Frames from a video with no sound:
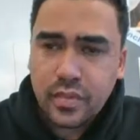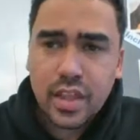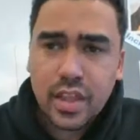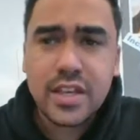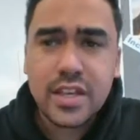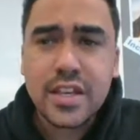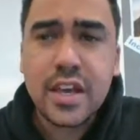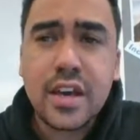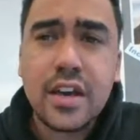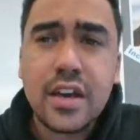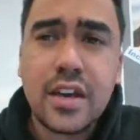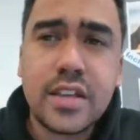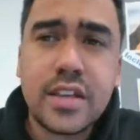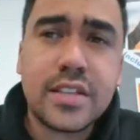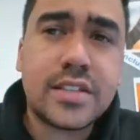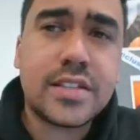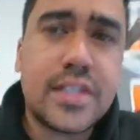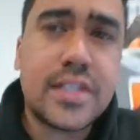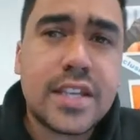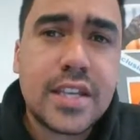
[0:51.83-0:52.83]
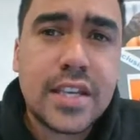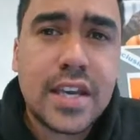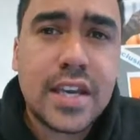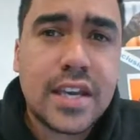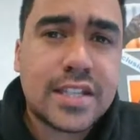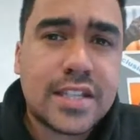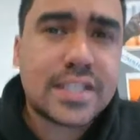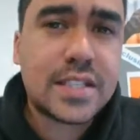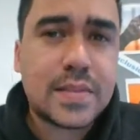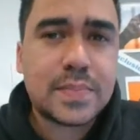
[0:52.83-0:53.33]
is the
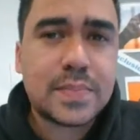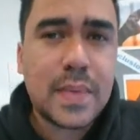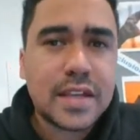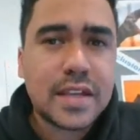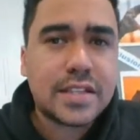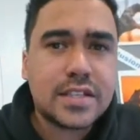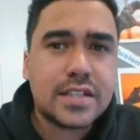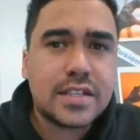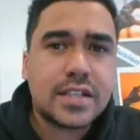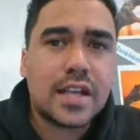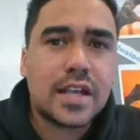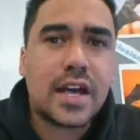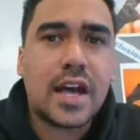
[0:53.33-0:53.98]
expected